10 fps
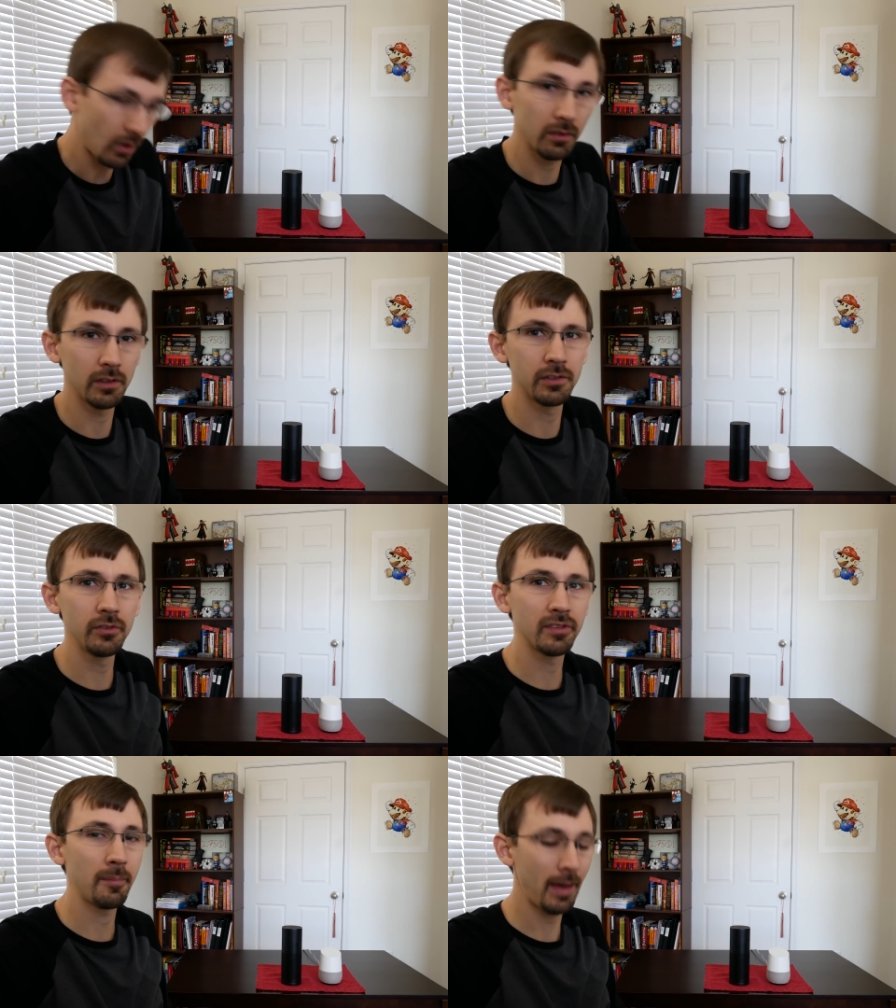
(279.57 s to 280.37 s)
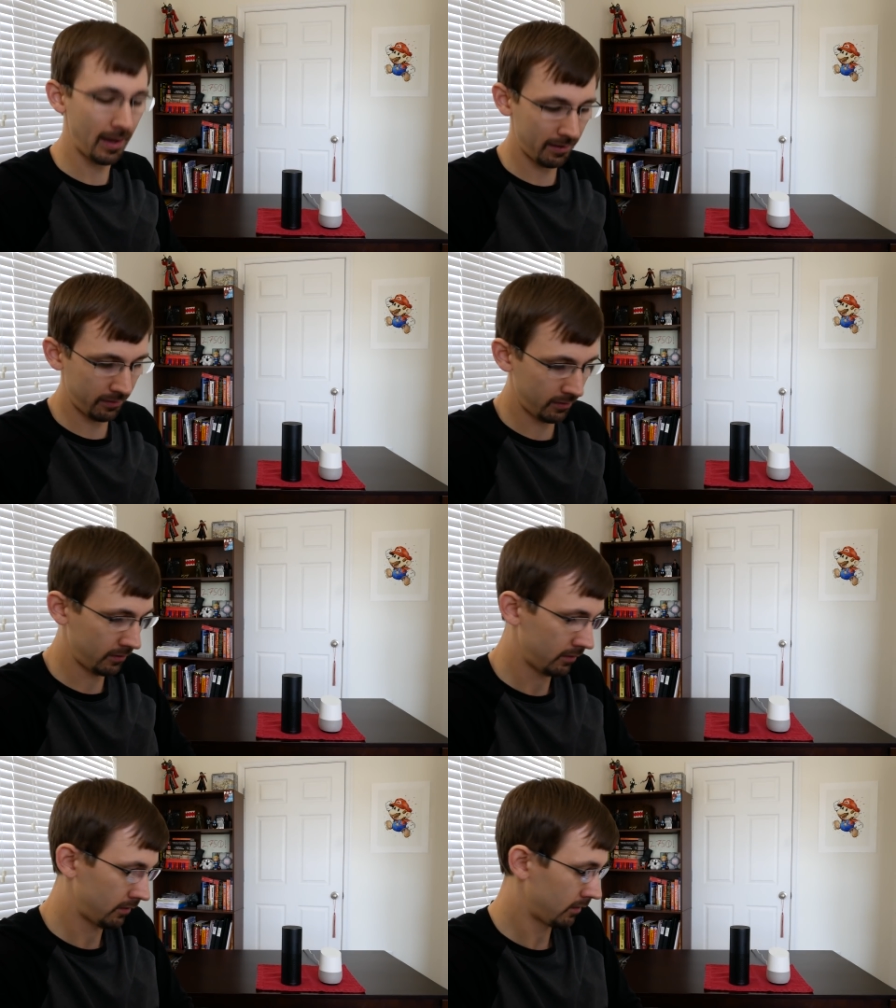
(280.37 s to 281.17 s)
Let's do some math.
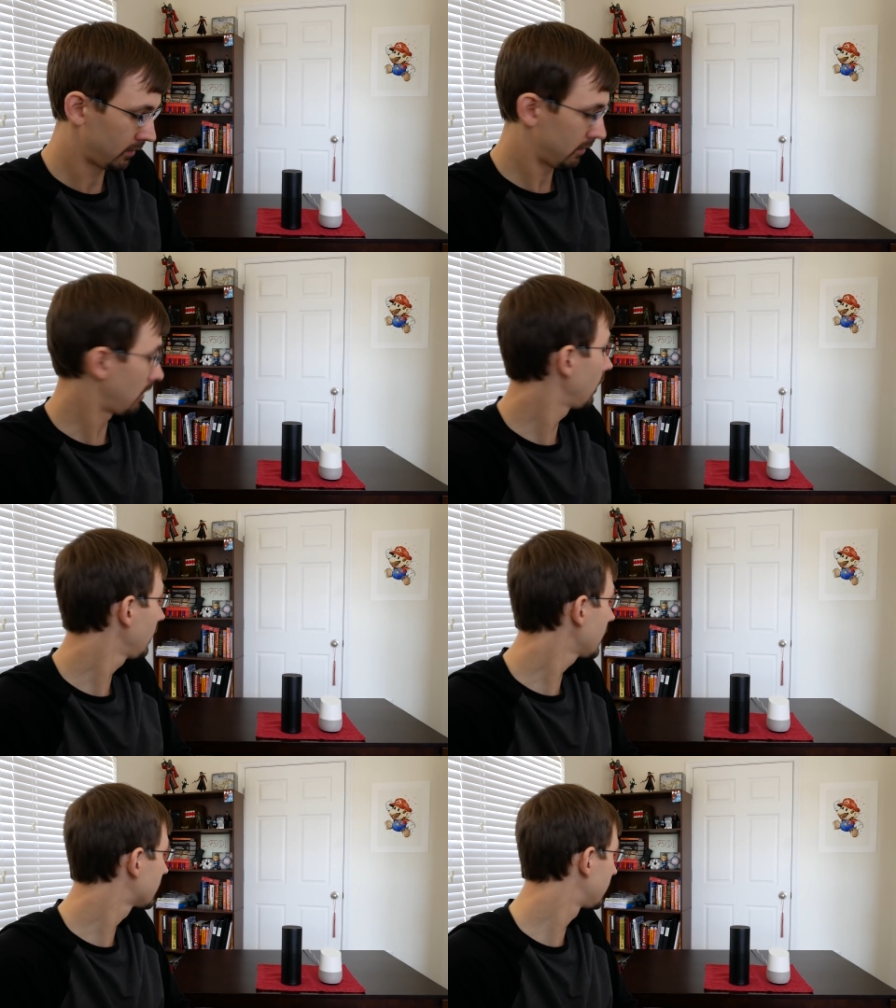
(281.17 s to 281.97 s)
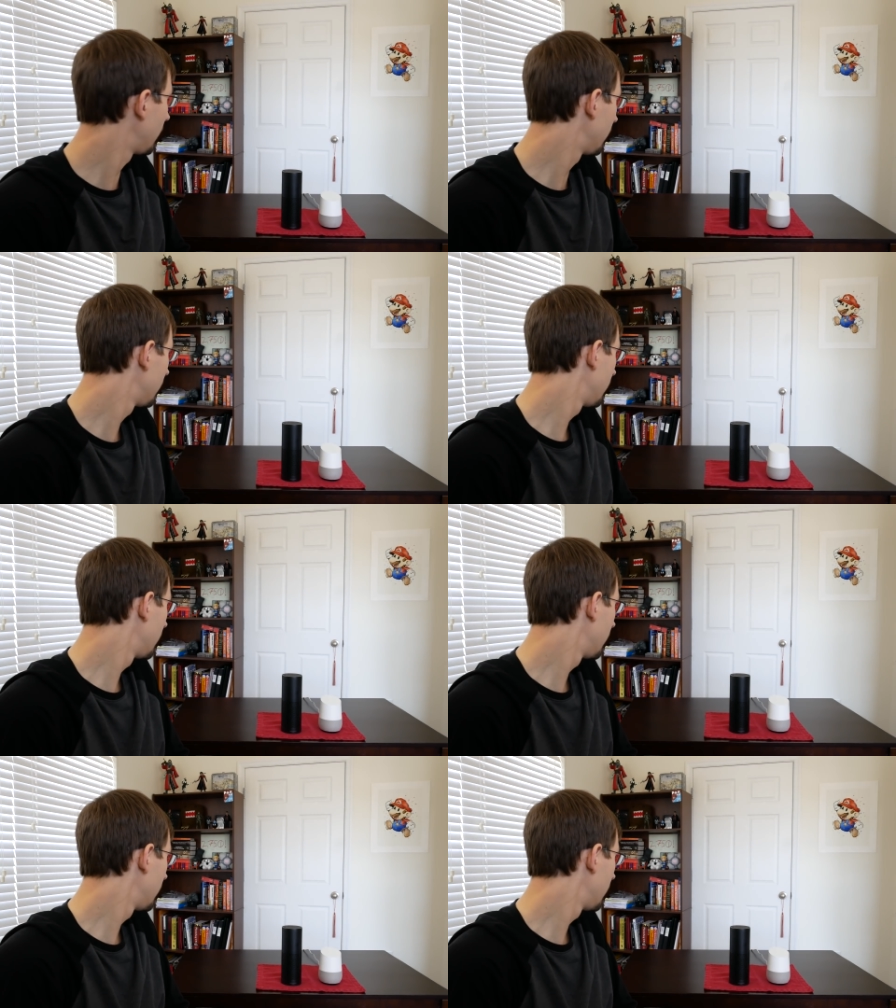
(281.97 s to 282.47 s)
Alexa,